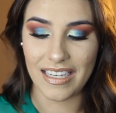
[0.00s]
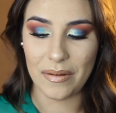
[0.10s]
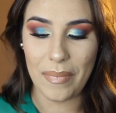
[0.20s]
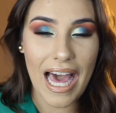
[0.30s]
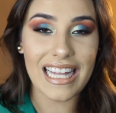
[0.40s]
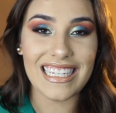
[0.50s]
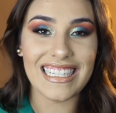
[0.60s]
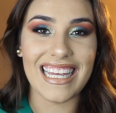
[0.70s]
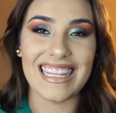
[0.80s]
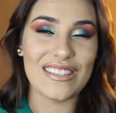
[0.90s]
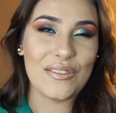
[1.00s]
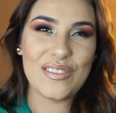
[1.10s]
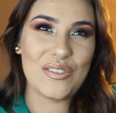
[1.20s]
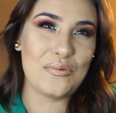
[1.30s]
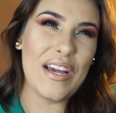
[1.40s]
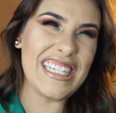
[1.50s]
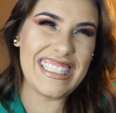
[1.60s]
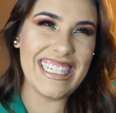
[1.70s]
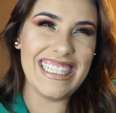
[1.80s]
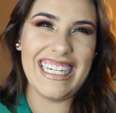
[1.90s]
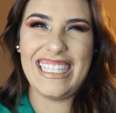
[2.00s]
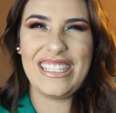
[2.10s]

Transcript: palette and this whole situation, and it's